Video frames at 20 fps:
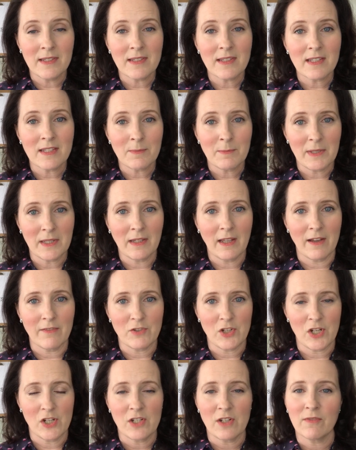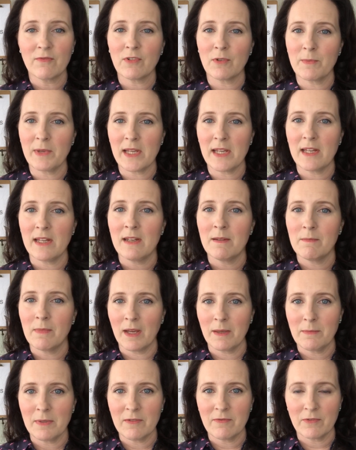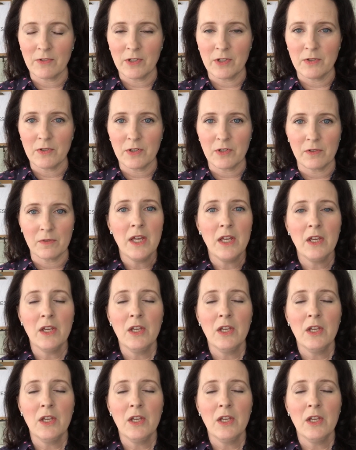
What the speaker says: this has been life-changing for me, and it might be for you too.